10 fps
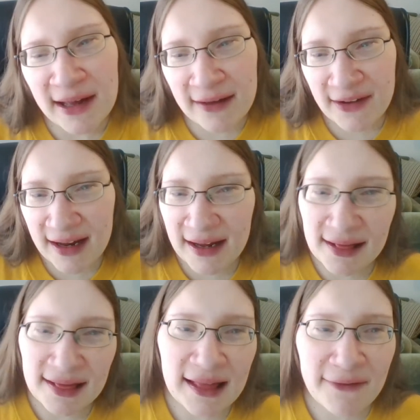Have a
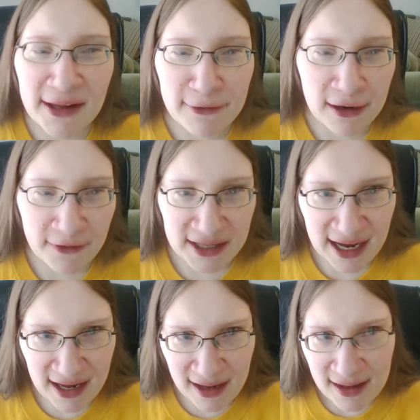lovely, wonderful
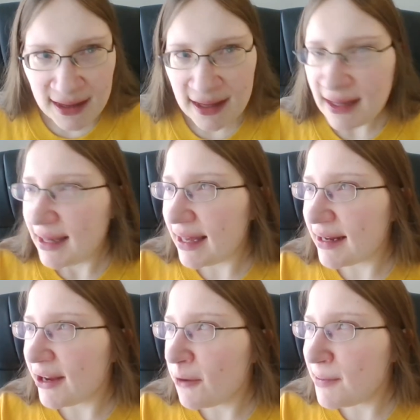day, and
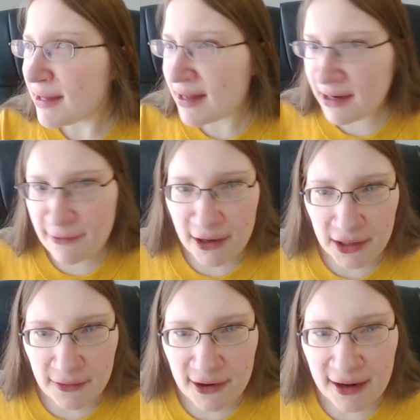I hope it's sunny where
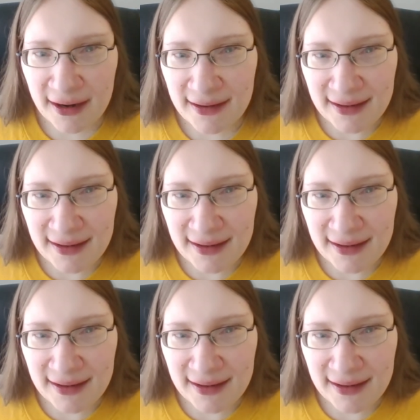you are.